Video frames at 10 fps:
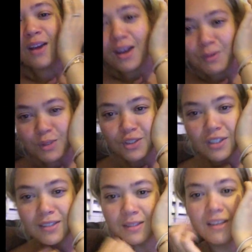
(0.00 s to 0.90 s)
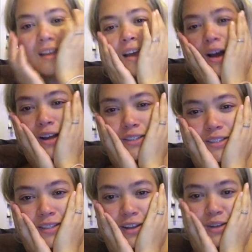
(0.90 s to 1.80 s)
I
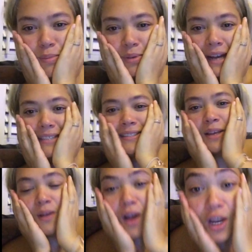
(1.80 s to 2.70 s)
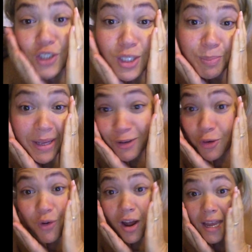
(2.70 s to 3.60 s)
look brass. I just been
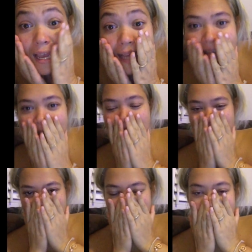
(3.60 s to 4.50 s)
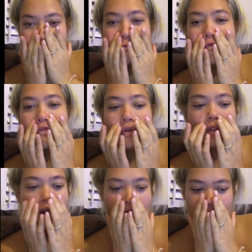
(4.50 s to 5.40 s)
crying for
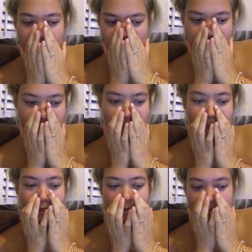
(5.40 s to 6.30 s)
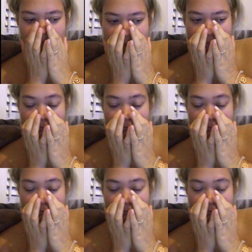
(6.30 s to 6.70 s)
the whole video.